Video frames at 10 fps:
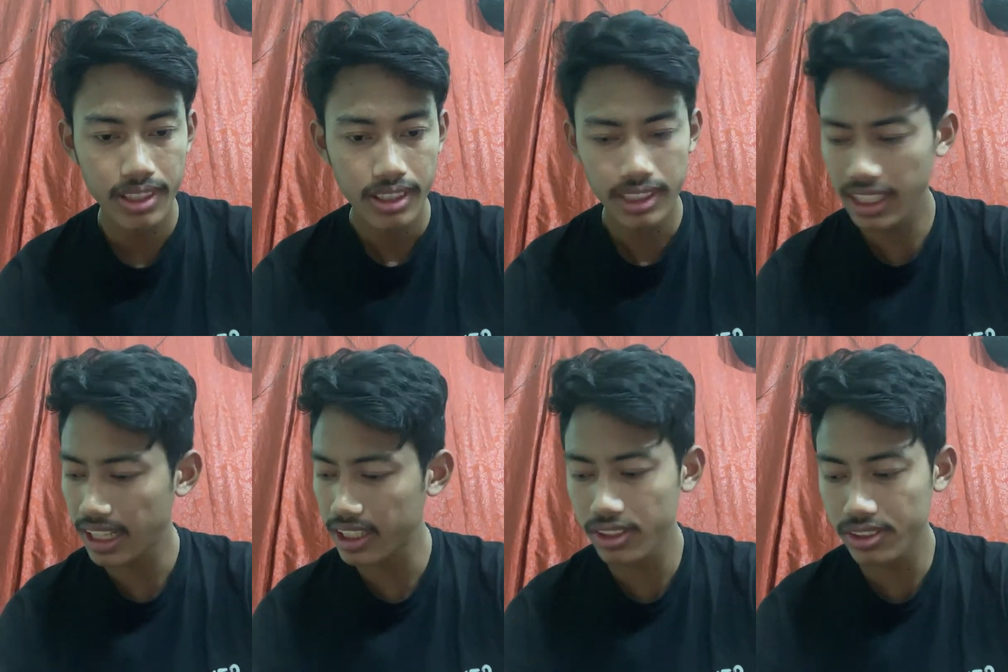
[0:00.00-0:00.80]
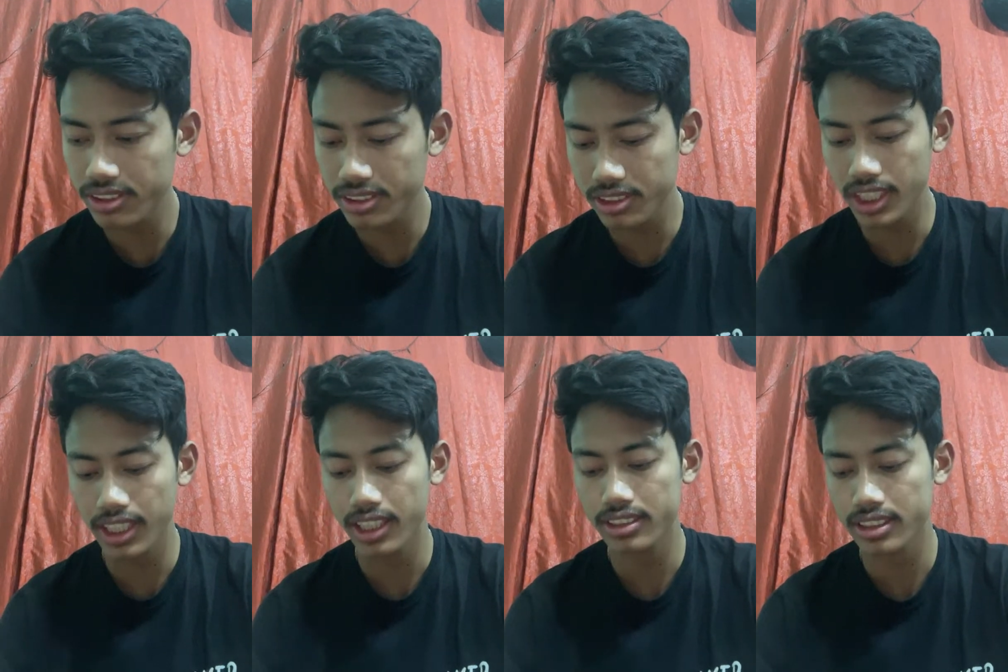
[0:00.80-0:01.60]
ta lan long o e
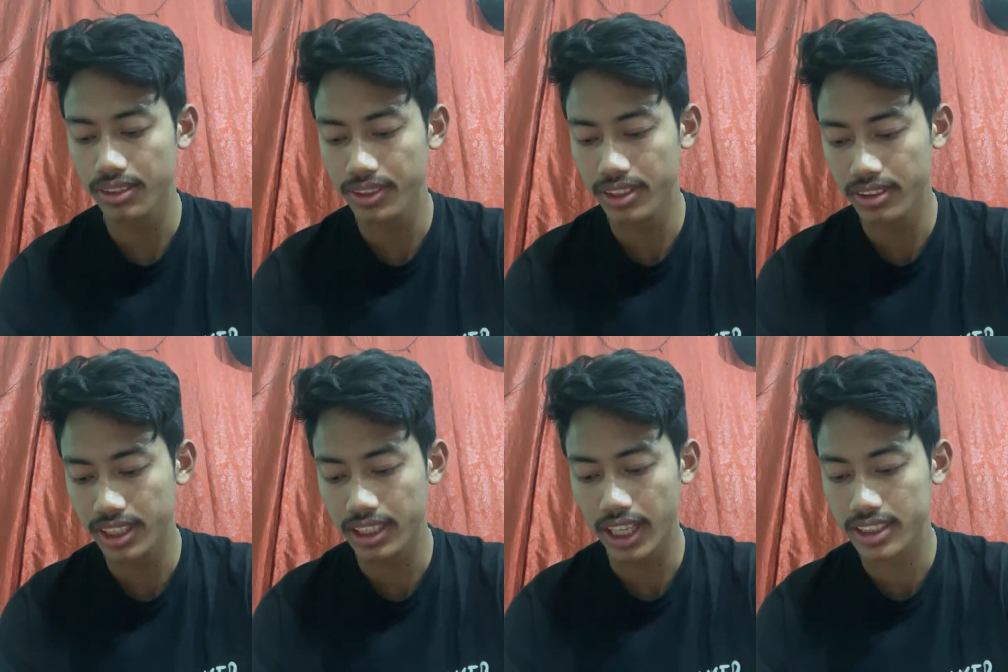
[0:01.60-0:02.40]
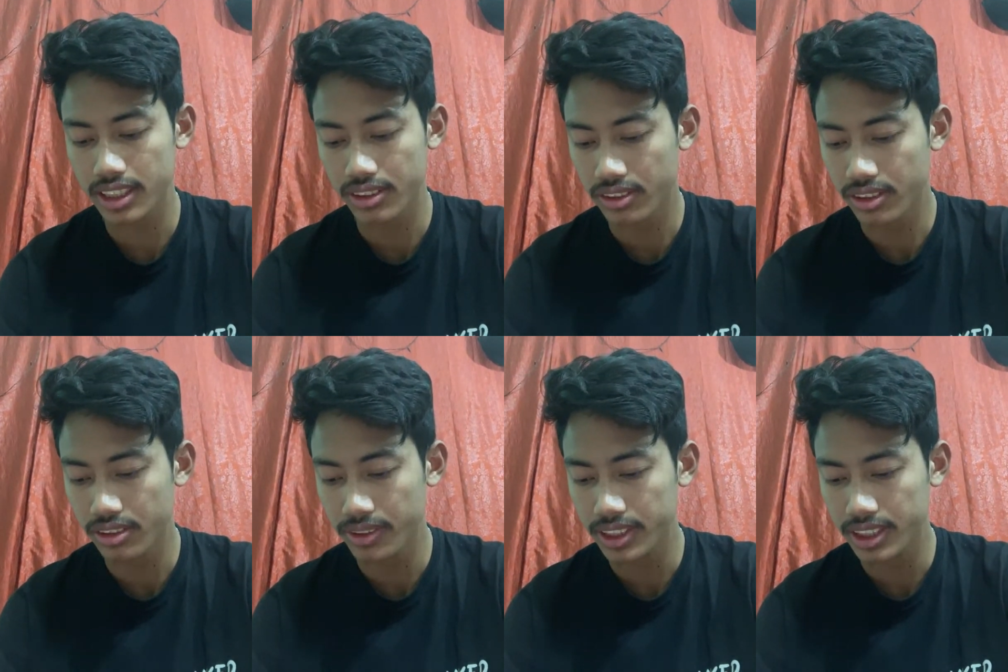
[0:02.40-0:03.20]
has ta me non e text ta do ko lo
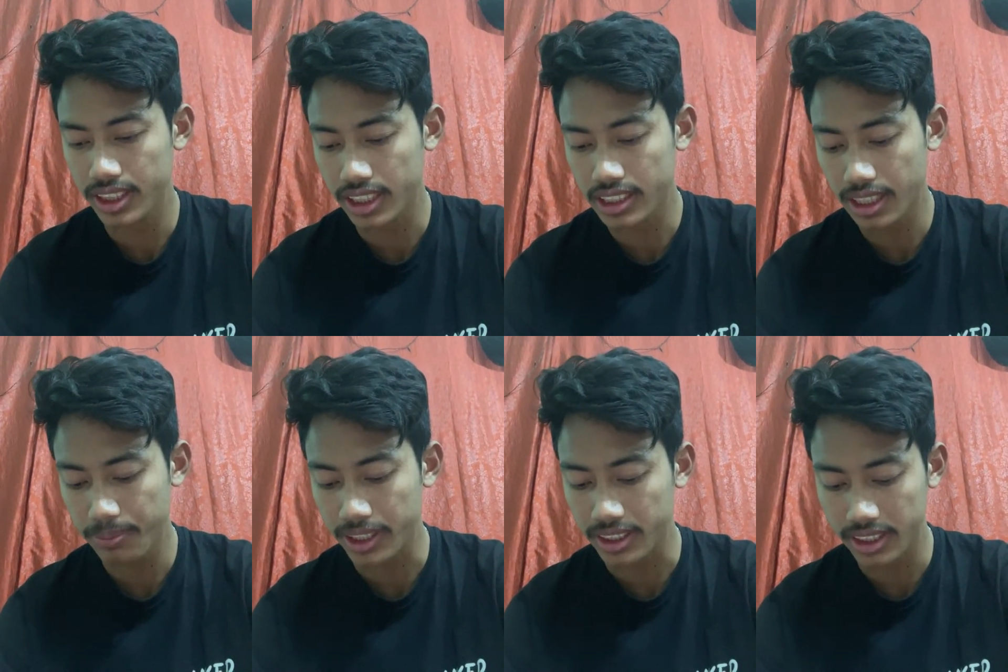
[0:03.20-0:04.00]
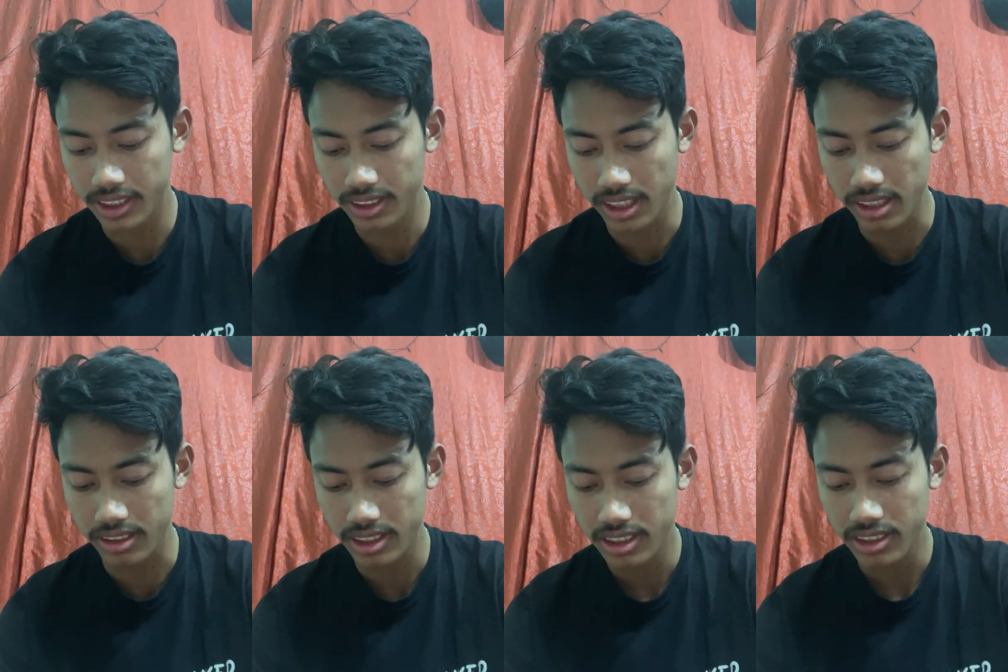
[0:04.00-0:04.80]
ma ti din ang than pe ti lo la lo
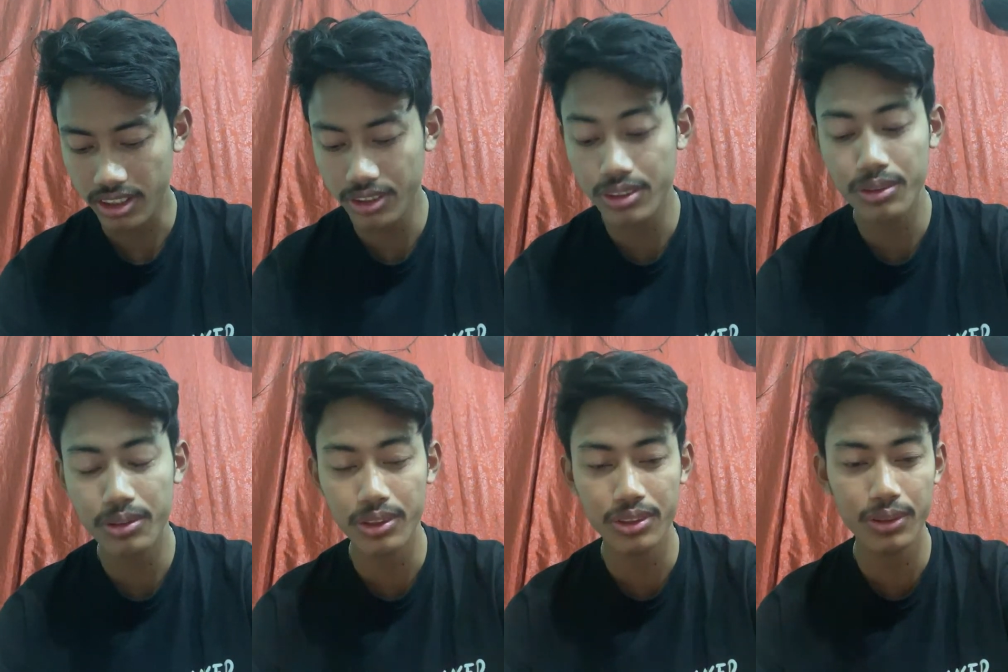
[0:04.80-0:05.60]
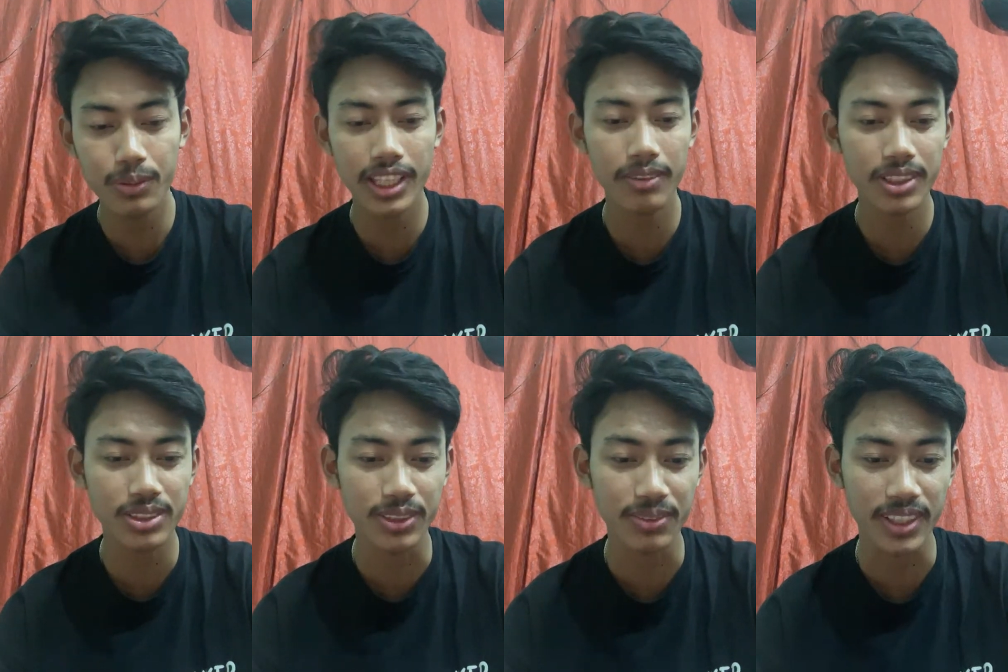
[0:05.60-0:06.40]
non YouTube iklan na
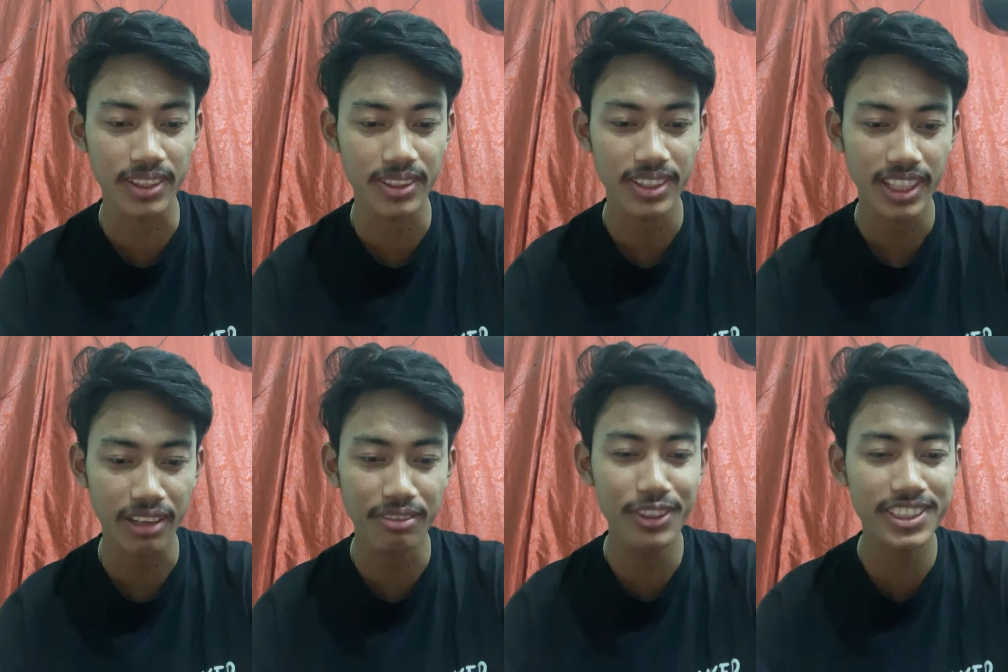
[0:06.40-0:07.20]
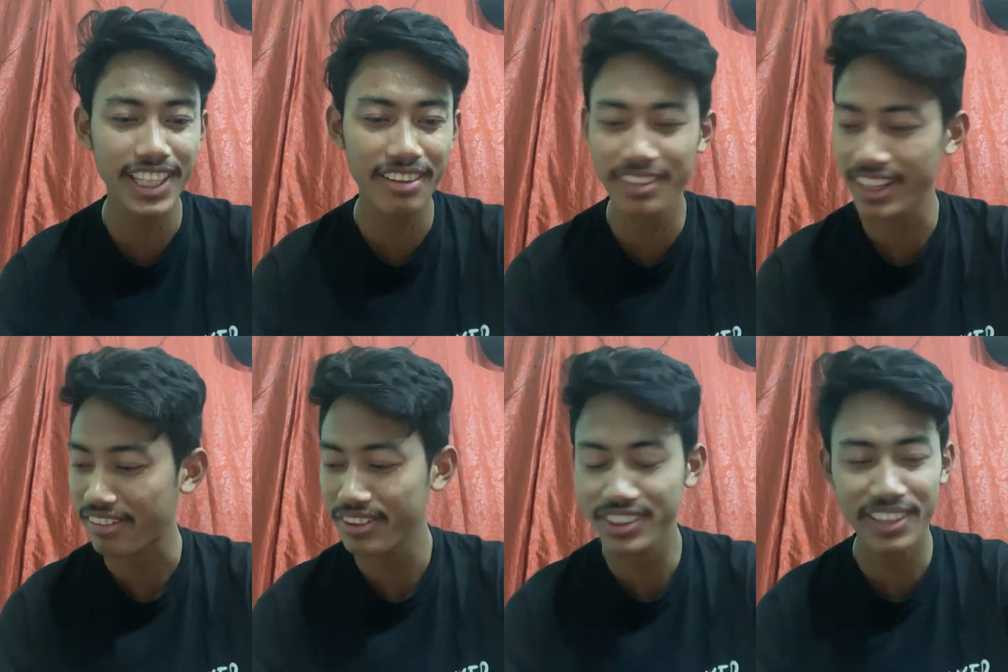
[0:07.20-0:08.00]
sung pig lo abuse
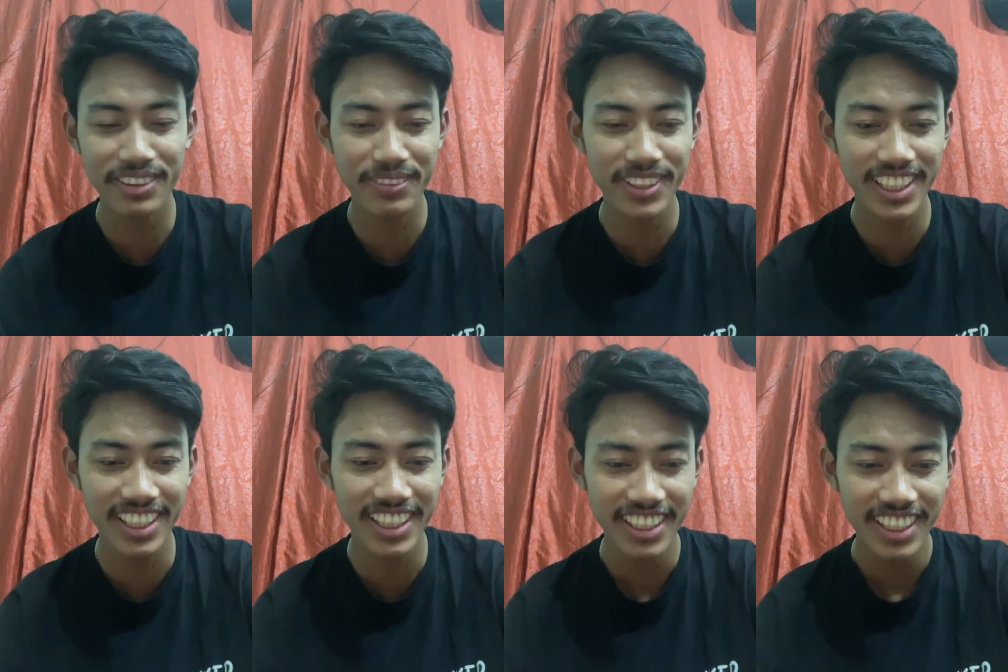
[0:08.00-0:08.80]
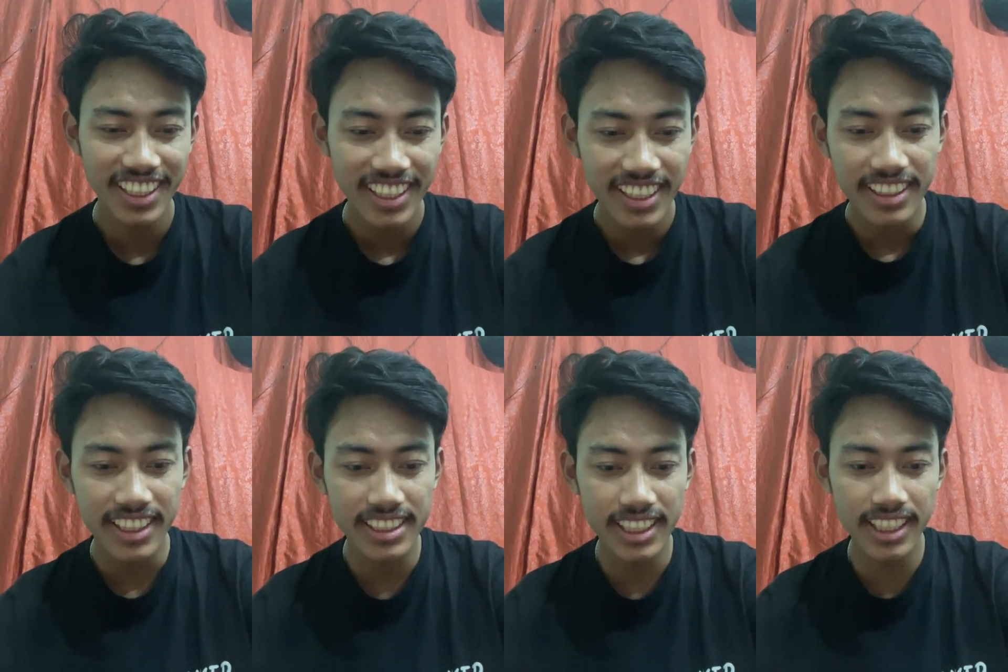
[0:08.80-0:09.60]
abe pen ni
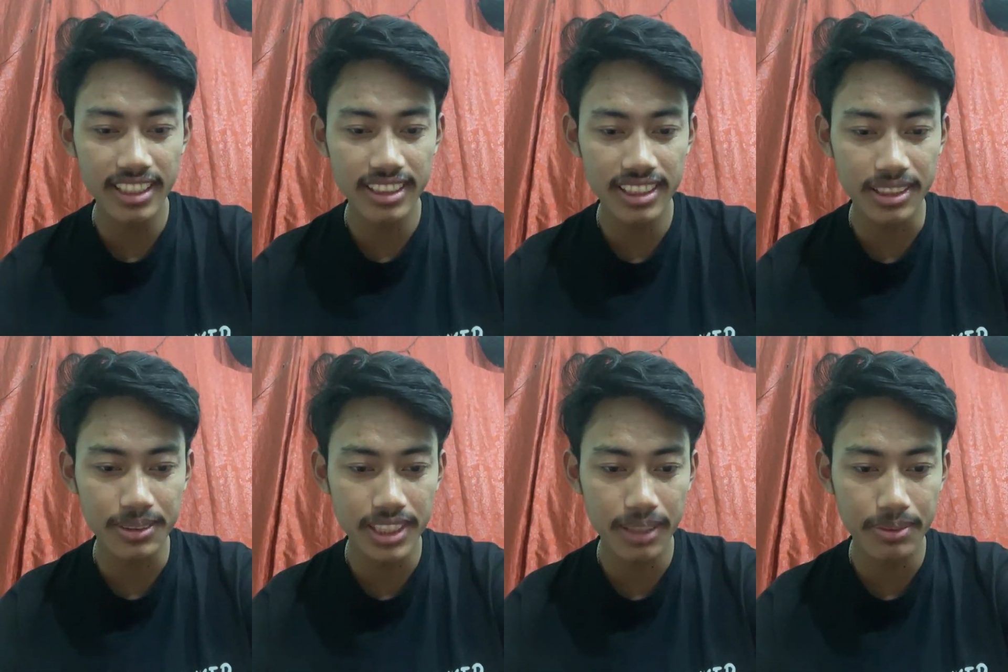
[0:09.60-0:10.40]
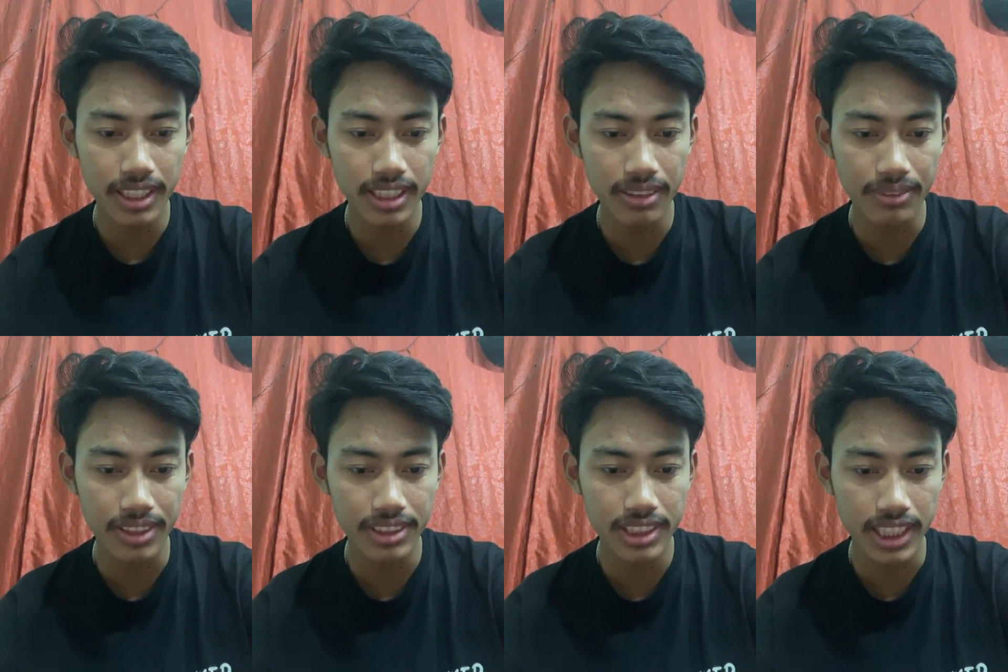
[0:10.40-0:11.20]
channel ta subscribe tha
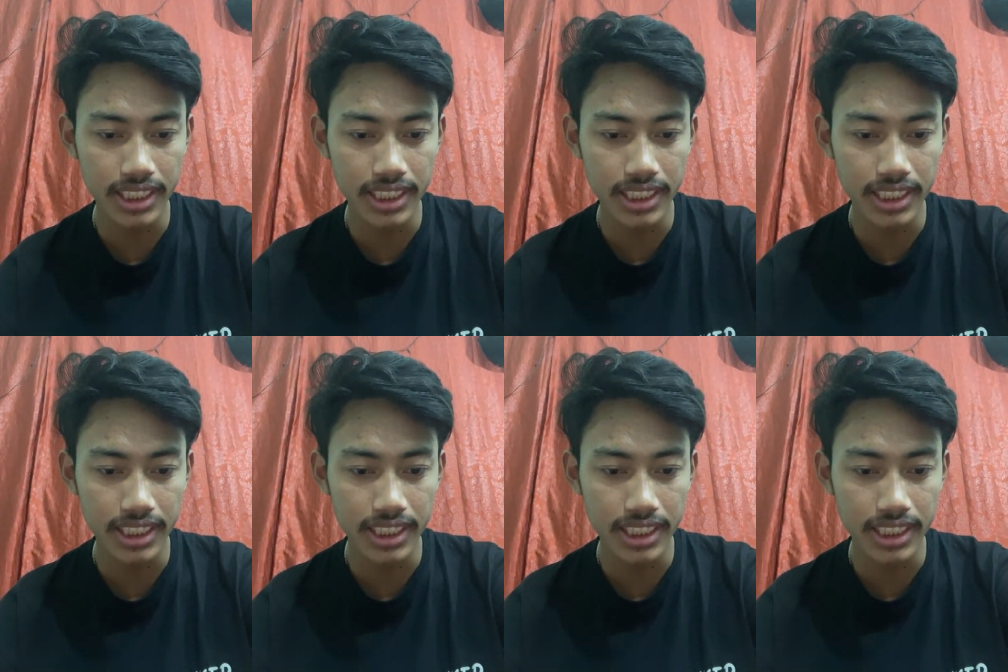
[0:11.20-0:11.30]
mir jeng